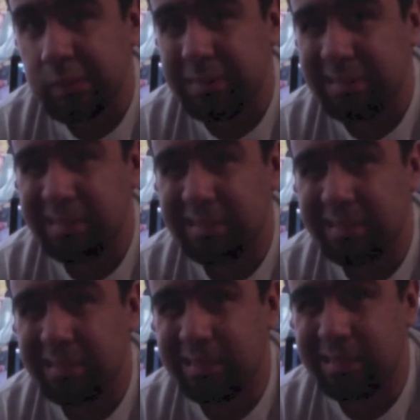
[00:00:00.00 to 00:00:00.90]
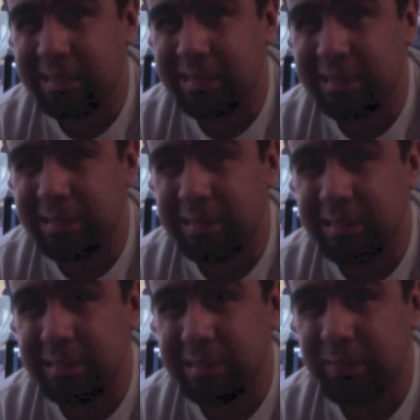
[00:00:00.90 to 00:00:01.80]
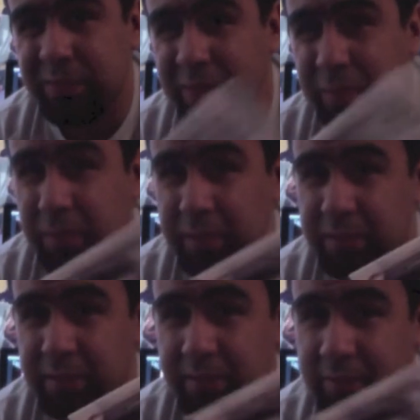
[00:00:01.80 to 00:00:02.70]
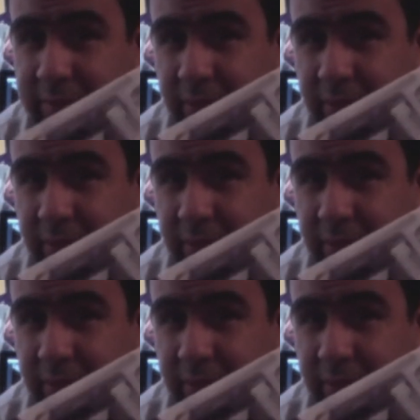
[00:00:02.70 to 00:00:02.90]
uh, 30 bucks, go